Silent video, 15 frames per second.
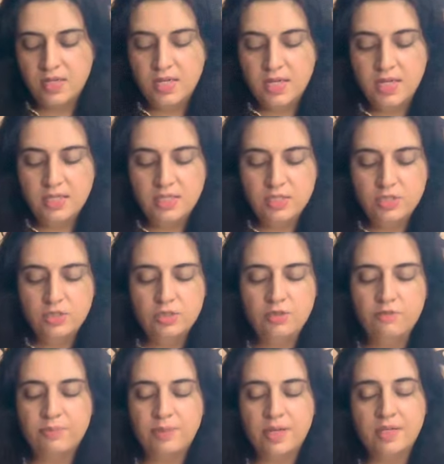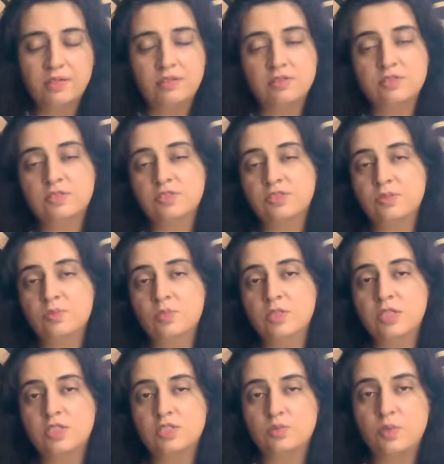And the Two of Pentacles. There's someone
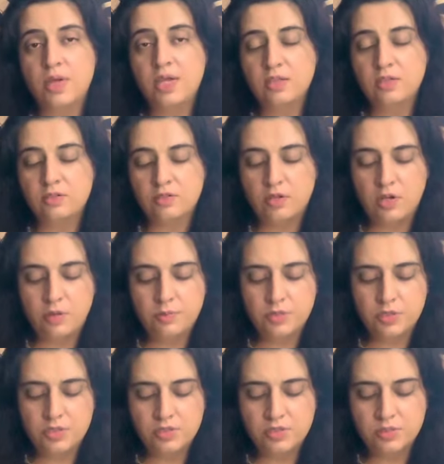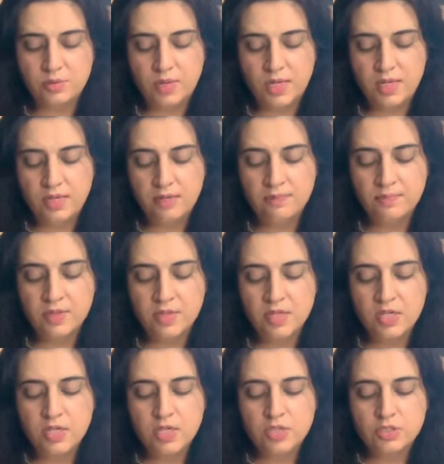that's weighing their options, okay?
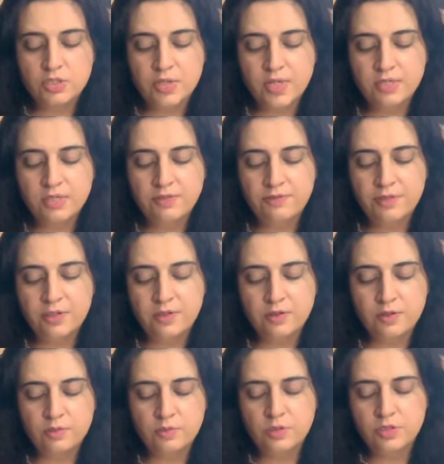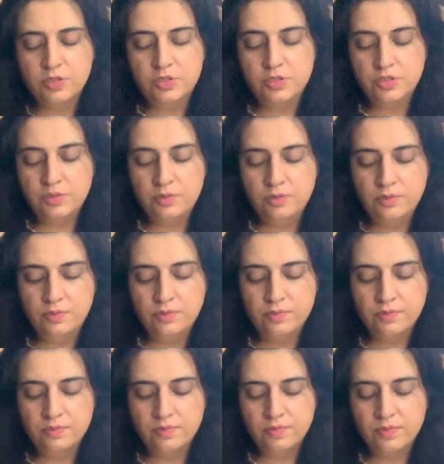Trying to figure out what to do.
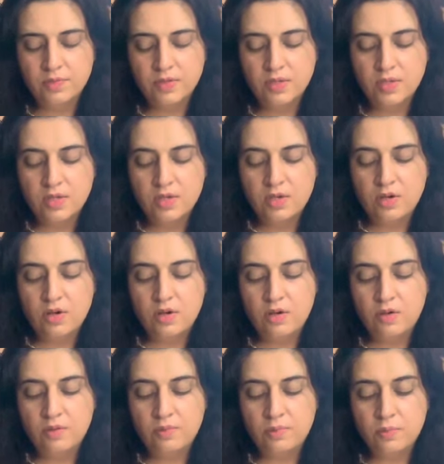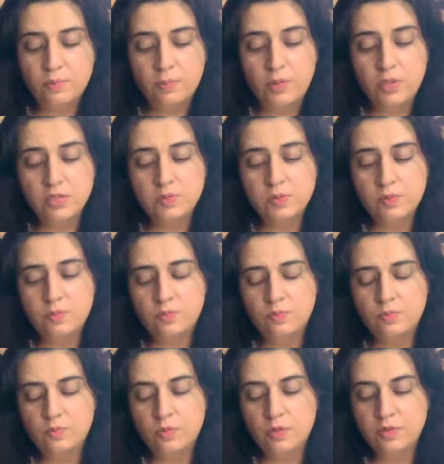Um, possibly
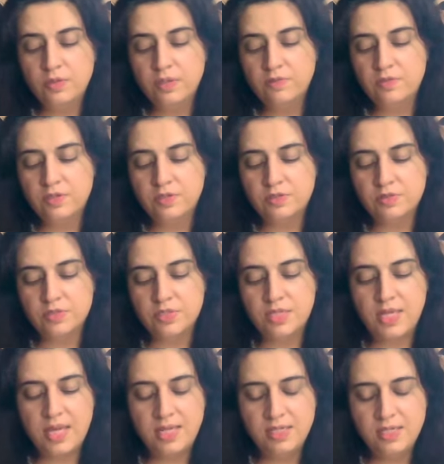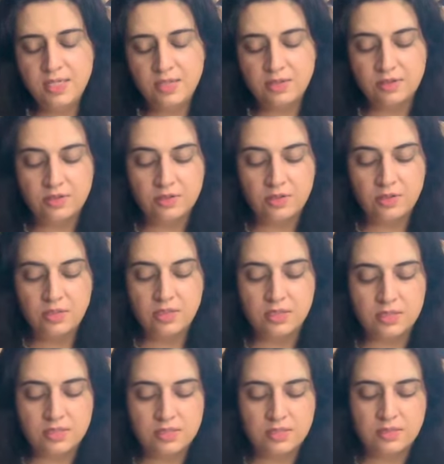wondering if there's an ending or
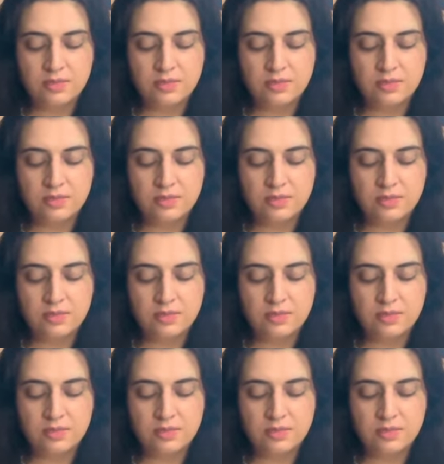not.